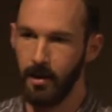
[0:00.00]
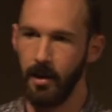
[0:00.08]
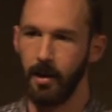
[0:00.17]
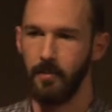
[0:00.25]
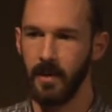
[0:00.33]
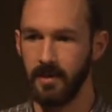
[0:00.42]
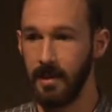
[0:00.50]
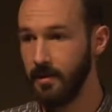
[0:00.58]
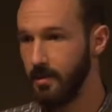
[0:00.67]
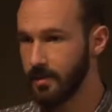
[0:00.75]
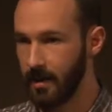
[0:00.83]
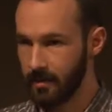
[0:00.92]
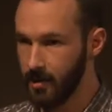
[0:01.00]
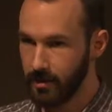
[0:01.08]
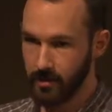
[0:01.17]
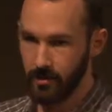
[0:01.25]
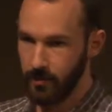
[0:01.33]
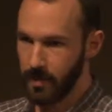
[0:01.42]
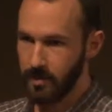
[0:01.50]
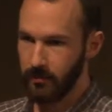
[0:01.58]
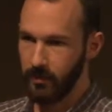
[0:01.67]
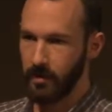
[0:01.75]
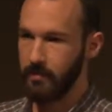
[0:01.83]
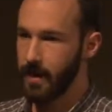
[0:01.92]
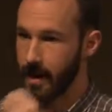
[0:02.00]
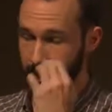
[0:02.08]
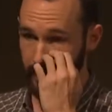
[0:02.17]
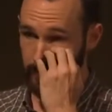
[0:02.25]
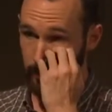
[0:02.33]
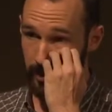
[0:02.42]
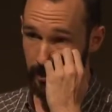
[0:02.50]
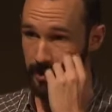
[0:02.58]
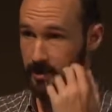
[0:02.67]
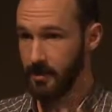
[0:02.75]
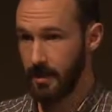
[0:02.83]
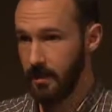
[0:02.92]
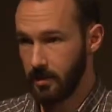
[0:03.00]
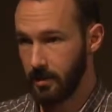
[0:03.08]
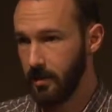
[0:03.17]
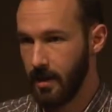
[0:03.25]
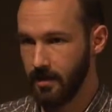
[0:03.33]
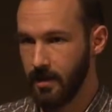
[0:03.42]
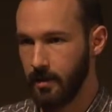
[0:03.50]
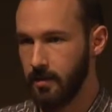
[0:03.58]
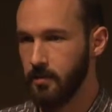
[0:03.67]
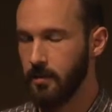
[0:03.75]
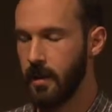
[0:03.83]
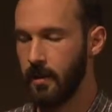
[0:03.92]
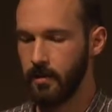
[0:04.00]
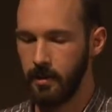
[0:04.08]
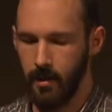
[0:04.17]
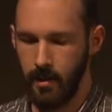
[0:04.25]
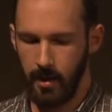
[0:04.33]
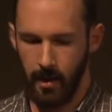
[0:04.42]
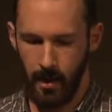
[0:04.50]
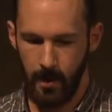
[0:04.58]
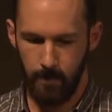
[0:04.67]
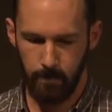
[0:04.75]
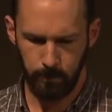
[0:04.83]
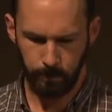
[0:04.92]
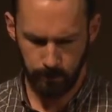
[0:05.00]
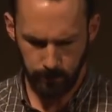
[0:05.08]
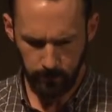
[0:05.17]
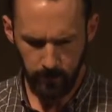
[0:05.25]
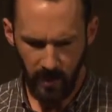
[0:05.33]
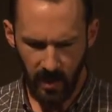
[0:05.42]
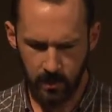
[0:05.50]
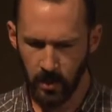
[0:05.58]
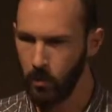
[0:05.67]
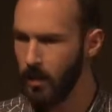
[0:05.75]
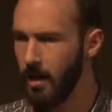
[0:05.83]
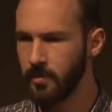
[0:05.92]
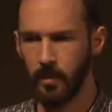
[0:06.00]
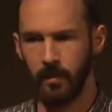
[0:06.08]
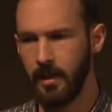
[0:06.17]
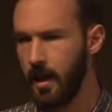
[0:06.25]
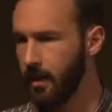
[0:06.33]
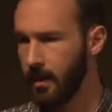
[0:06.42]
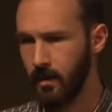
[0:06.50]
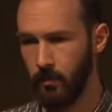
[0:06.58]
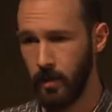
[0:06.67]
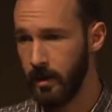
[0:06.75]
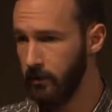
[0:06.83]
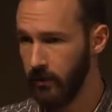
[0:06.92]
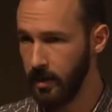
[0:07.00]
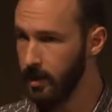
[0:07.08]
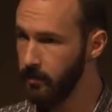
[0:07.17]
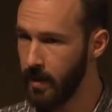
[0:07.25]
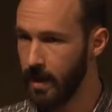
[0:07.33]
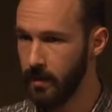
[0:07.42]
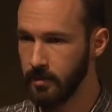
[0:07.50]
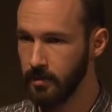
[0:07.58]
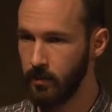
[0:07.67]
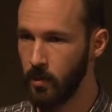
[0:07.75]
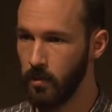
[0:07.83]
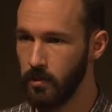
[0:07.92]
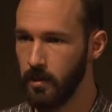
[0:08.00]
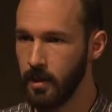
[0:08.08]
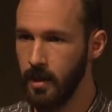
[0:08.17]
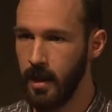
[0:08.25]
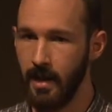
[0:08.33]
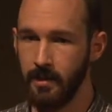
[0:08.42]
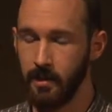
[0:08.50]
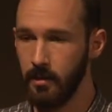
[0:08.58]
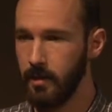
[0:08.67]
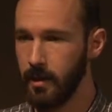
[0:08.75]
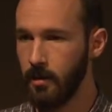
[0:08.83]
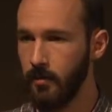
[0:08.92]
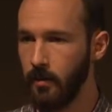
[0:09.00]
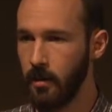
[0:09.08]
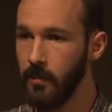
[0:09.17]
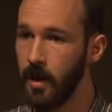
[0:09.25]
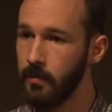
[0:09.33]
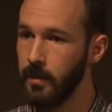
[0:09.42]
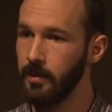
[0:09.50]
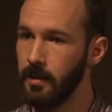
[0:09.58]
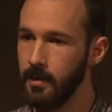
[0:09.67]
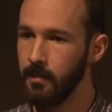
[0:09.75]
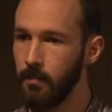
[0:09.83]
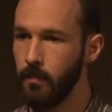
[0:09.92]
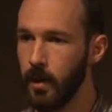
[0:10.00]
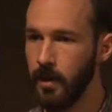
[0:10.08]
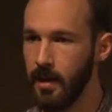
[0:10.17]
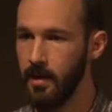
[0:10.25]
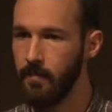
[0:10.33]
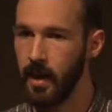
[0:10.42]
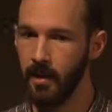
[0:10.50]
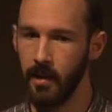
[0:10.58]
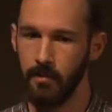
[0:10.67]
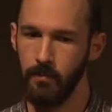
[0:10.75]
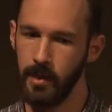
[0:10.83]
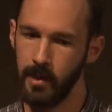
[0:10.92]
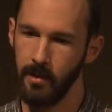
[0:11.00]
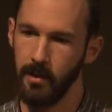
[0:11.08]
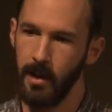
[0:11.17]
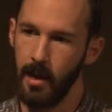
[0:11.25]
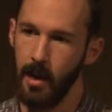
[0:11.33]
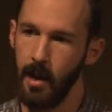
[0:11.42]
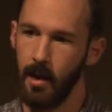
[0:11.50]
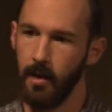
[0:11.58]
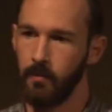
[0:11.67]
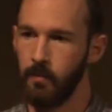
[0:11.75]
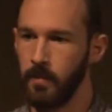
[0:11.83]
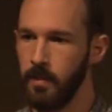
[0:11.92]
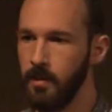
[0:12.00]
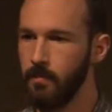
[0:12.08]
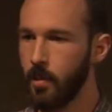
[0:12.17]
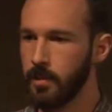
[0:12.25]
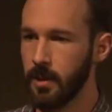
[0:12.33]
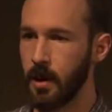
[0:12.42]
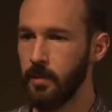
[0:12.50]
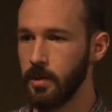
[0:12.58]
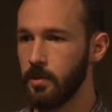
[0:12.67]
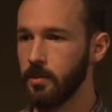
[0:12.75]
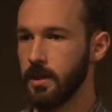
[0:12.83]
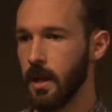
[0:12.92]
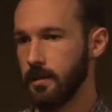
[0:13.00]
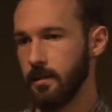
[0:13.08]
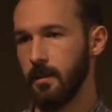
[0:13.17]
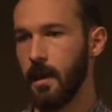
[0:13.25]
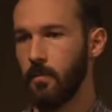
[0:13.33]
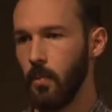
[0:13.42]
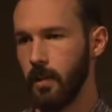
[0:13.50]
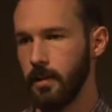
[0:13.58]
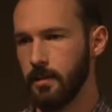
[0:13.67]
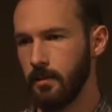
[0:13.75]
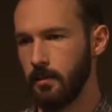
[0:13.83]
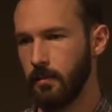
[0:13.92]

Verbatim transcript: um, because it knows how to talk to a bunch of volume backends. We don't need to teach Glance how to do that. Um, so we're absolutely not getting rid of any backend support. It's going to be there for compatibility, but it may not be um, the most common use case at that point.